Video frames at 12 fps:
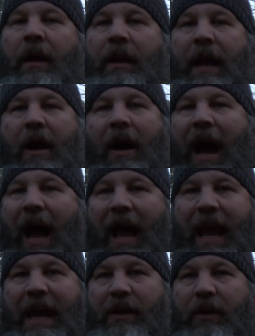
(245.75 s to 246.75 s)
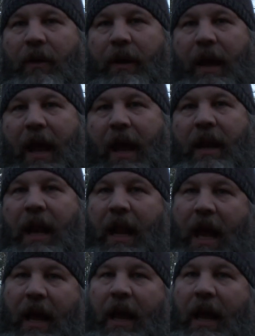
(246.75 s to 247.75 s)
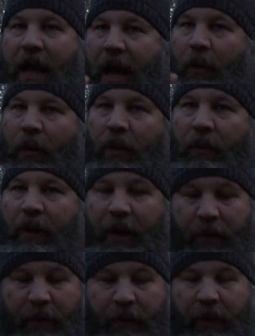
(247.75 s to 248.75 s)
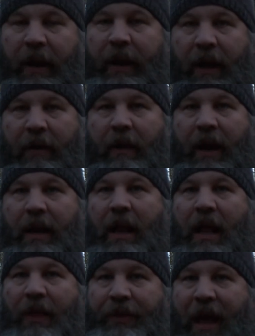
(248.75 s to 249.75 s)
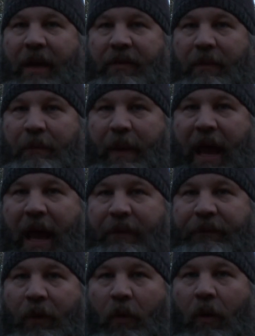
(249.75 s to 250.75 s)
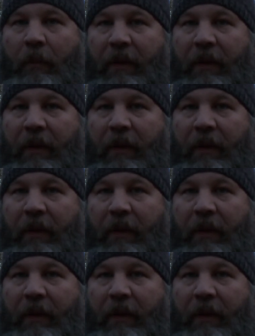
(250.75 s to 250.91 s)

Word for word: Now I hate doing that, and I and I will re reiterate that's in bad form.